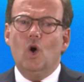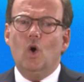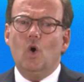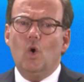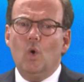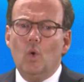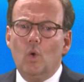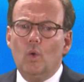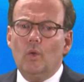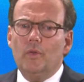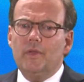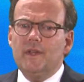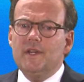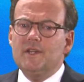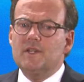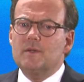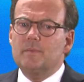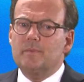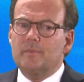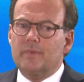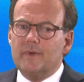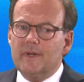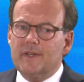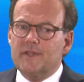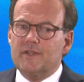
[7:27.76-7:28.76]
All these
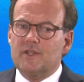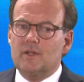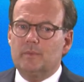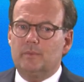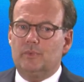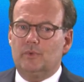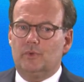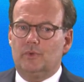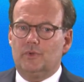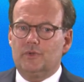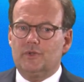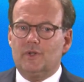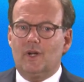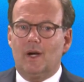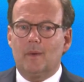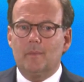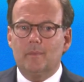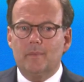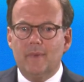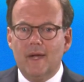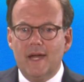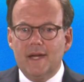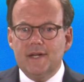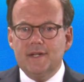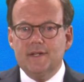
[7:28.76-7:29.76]
principles are
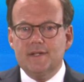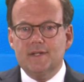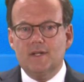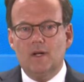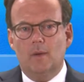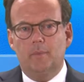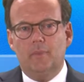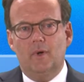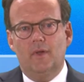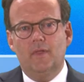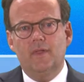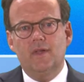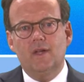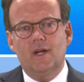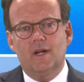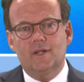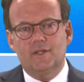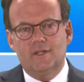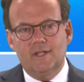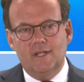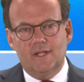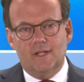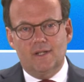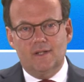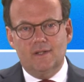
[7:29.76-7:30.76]
based upon the
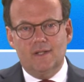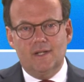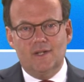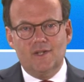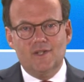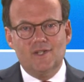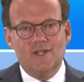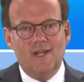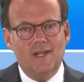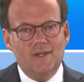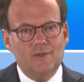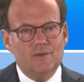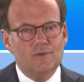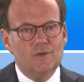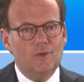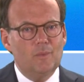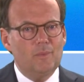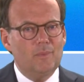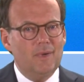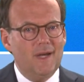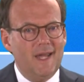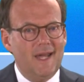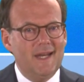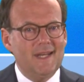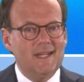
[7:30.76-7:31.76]
idea that central
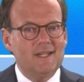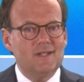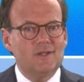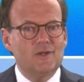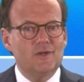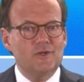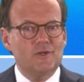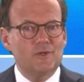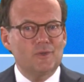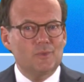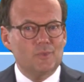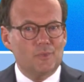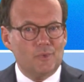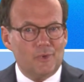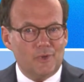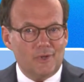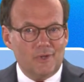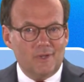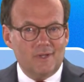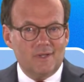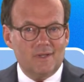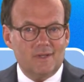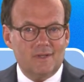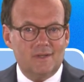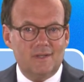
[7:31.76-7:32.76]
planning doesn't
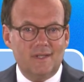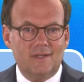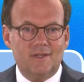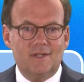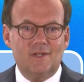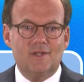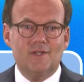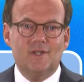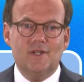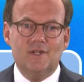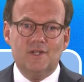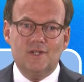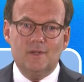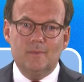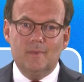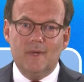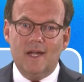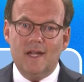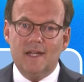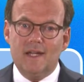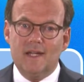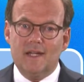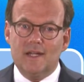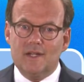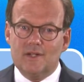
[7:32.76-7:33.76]
work, that decision
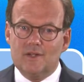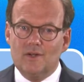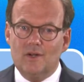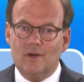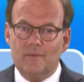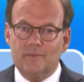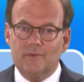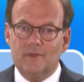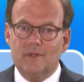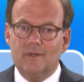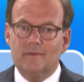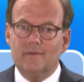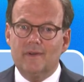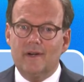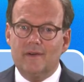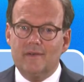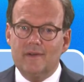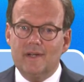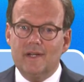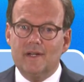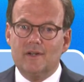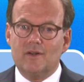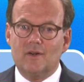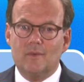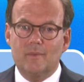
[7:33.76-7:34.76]
making is often a
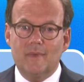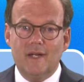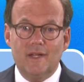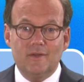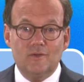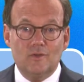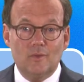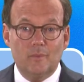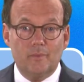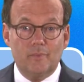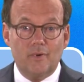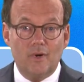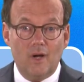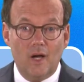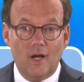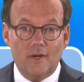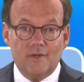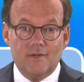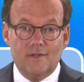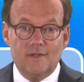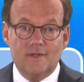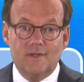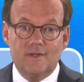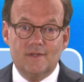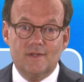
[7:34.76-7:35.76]
very incremental
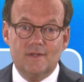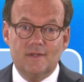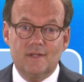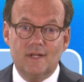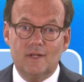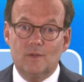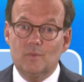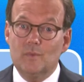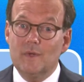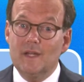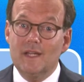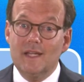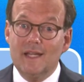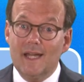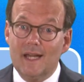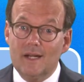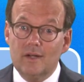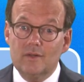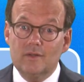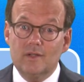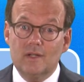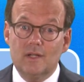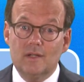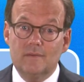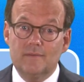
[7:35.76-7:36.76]
process, that we
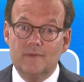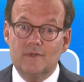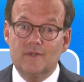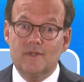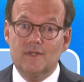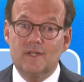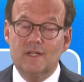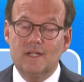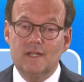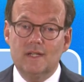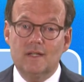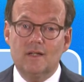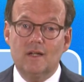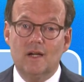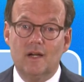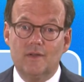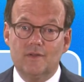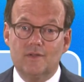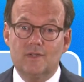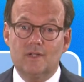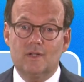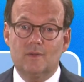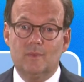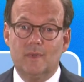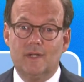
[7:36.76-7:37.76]
cannot oversee the
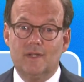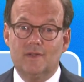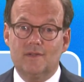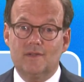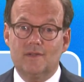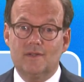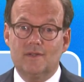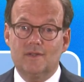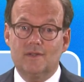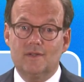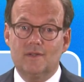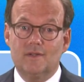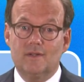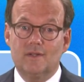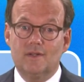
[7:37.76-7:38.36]
consequences.